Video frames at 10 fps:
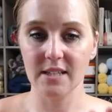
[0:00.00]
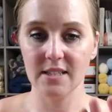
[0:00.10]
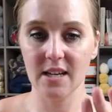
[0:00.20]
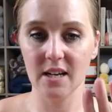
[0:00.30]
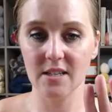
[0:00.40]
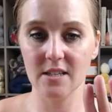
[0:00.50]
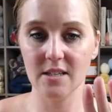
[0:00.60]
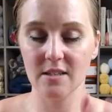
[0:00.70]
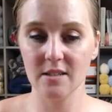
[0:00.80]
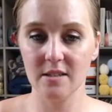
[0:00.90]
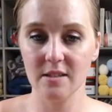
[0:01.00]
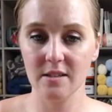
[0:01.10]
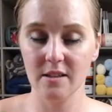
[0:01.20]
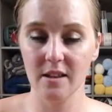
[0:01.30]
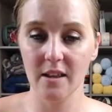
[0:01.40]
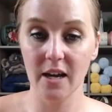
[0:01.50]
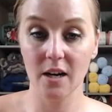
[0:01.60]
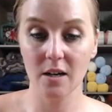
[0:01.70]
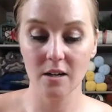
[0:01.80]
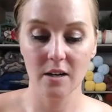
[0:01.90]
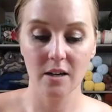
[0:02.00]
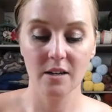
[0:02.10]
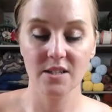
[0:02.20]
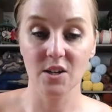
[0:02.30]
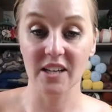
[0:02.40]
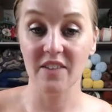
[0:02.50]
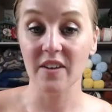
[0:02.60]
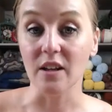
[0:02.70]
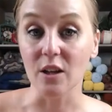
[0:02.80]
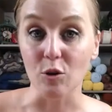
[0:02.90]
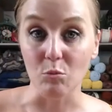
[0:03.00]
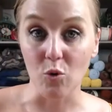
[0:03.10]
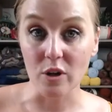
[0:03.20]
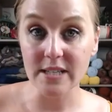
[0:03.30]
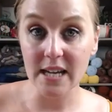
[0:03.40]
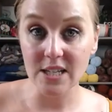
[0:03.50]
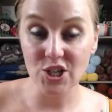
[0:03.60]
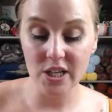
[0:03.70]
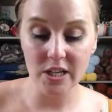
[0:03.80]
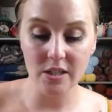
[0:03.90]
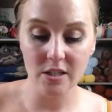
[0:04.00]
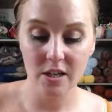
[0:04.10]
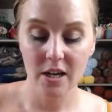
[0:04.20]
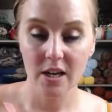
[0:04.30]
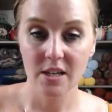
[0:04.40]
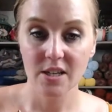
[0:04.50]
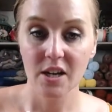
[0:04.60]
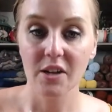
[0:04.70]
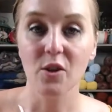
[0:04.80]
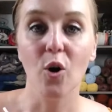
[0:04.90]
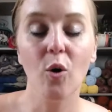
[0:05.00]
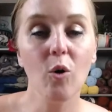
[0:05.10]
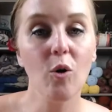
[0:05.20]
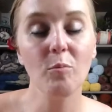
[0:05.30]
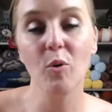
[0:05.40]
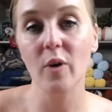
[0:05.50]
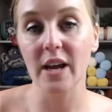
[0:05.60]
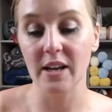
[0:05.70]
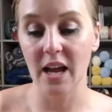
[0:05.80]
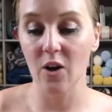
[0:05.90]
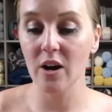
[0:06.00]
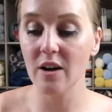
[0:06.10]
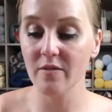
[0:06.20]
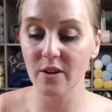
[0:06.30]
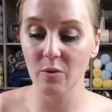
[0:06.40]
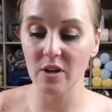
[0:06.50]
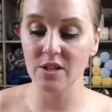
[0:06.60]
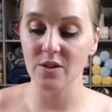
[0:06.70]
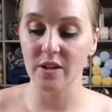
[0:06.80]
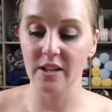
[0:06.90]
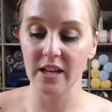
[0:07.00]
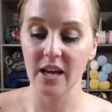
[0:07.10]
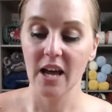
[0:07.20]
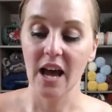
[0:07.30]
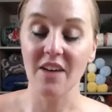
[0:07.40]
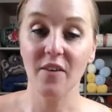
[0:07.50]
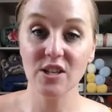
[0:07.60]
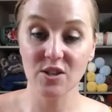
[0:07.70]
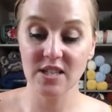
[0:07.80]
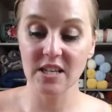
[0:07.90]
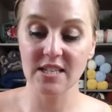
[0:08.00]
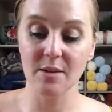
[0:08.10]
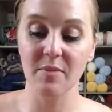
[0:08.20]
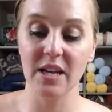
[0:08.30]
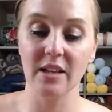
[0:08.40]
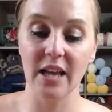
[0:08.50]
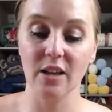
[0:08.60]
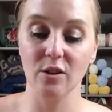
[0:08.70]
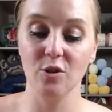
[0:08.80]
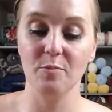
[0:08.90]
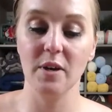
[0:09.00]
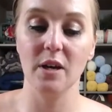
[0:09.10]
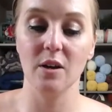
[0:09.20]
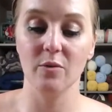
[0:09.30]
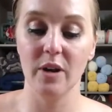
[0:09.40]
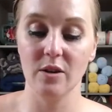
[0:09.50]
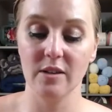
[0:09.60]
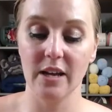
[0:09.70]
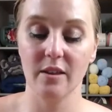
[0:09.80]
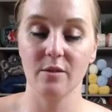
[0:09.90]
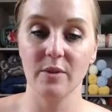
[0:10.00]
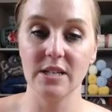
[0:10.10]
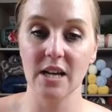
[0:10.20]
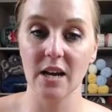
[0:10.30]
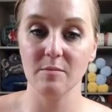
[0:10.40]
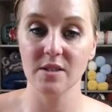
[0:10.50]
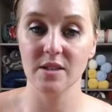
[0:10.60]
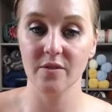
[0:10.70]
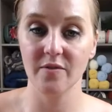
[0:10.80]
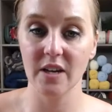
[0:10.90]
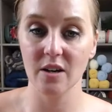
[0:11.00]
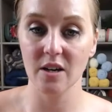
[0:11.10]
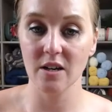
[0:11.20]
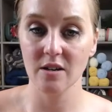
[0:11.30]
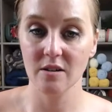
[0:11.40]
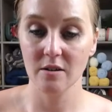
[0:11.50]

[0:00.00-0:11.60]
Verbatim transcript: like tucked there to give it a little more tension. The whole point, and however you want to do it. Like I've also seen somebody like loop it around like three times their finger